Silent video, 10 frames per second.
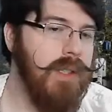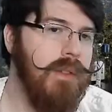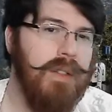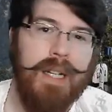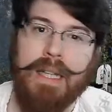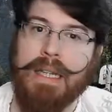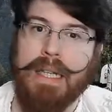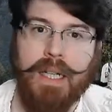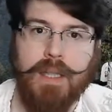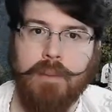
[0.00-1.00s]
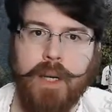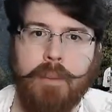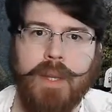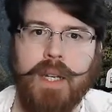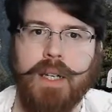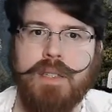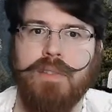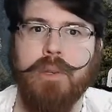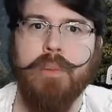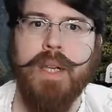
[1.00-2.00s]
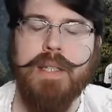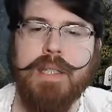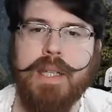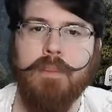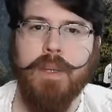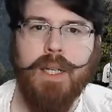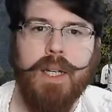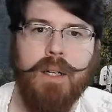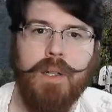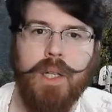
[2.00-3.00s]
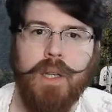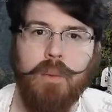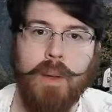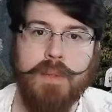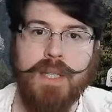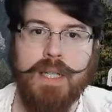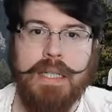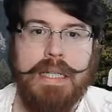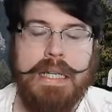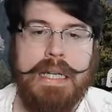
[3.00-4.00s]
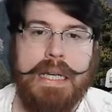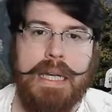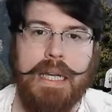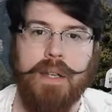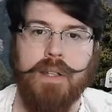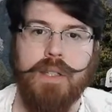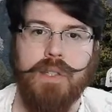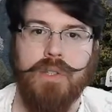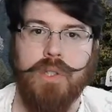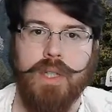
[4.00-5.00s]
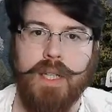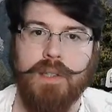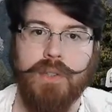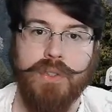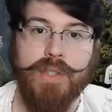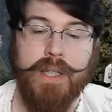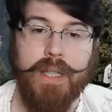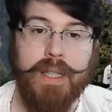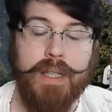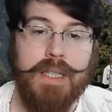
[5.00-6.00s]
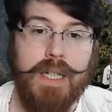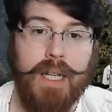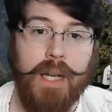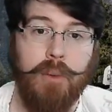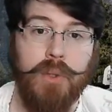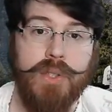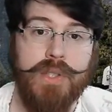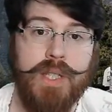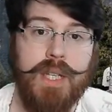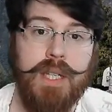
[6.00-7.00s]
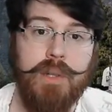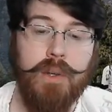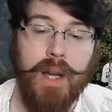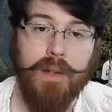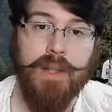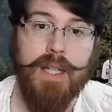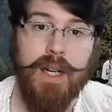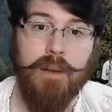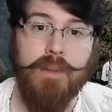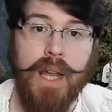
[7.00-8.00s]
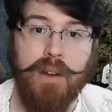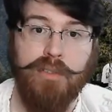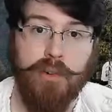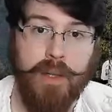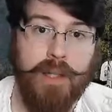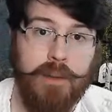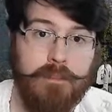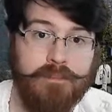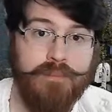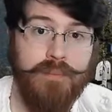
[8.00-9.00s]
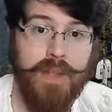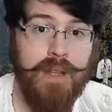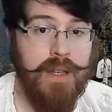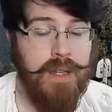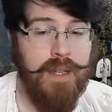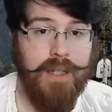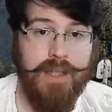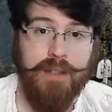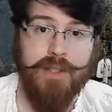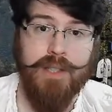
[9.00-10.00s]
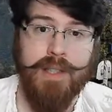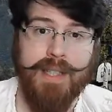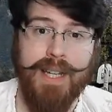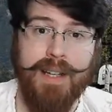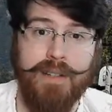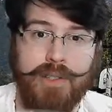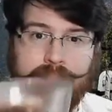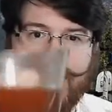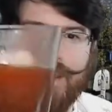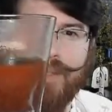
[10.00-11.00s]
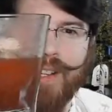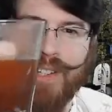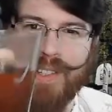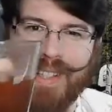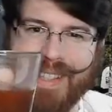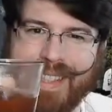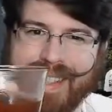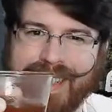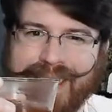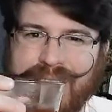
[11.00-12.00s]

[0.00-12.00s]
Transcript: So I've got a lot coming up in the next few weeks. Keep an eye on the website and the social handles, and I will see you out there. Now, for real, because I have to do this again, drink adventurously.